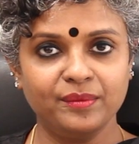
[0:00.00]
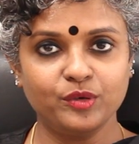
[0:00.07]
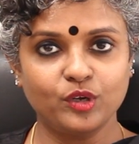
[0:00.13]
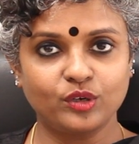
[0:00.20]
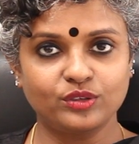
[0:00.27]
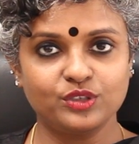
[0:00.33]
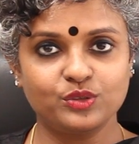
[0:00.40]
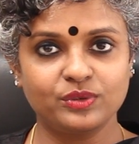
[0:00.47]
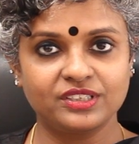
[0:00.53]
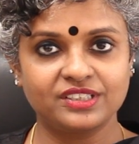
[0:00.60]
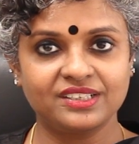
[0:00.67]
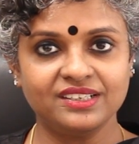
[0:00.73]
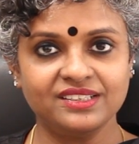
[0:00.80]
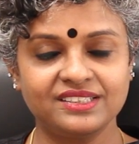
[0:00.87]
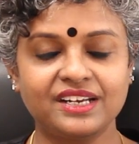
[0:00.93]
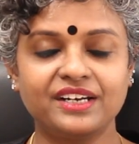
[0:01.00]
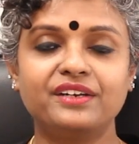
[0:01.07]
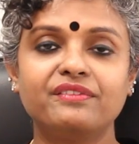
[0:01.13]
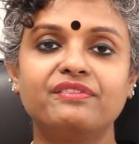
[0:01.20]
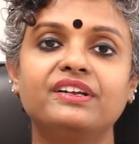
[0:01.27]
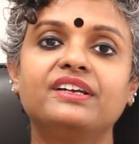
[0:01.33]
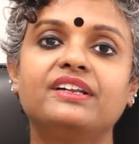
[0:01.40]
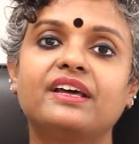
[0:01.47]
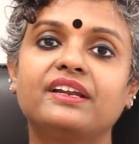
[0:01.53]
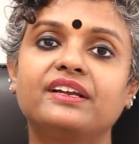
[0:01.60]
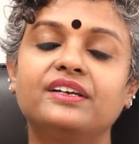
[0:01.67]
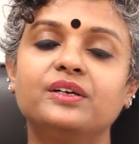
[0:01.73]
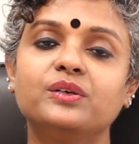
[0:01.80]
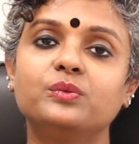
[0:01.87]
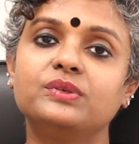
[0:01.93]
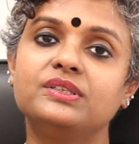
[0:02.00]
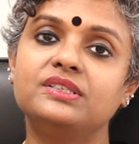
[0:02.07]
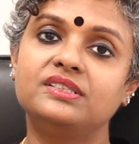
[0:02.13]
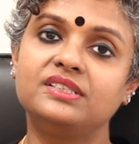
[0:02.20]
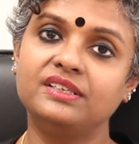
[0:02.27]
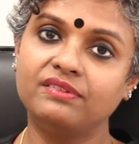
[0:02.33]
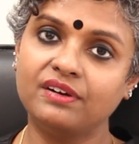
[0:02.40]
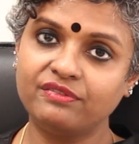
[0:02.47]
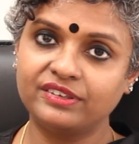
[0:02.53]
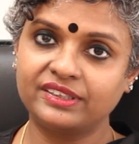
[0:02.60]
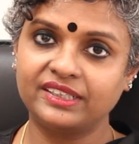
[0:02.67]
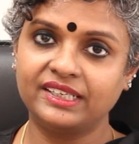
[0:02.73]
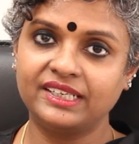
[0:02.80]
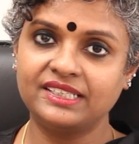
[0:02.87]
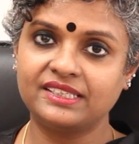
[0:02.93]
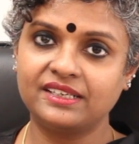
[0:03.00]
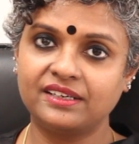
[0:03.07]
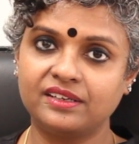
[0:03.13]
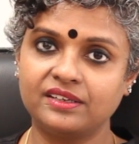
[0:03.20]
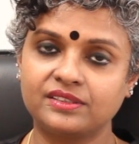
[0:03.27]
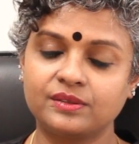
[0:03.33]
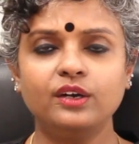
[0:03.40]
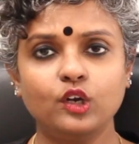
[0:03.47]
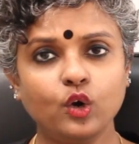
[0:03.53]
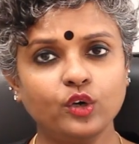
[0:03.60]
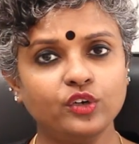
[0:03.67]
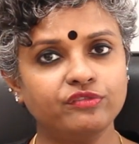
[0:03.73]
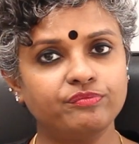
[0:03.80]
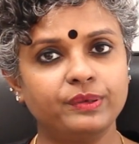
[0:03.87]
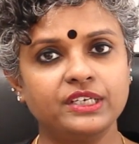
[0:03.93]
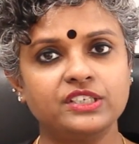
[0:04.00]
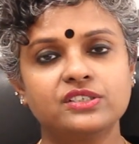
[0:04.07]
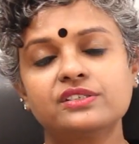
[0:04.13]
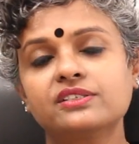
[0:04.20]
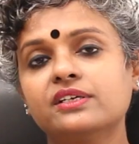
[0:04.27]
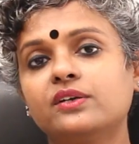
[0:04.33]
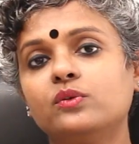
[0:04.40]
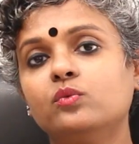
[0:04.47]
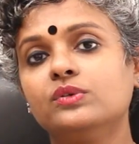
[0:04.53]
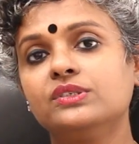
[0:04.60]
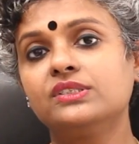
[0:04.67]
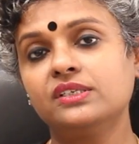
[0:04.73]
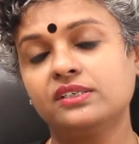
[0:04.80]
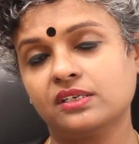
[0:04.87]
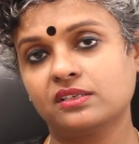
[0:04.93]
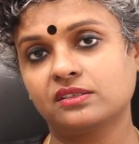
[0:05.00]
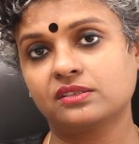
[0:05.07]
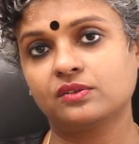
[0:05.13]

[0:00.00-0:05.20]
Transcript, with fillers: am Dr. Suvarchala, Scientific Director with Ziva Fertility Centers. A lot of patients that visit us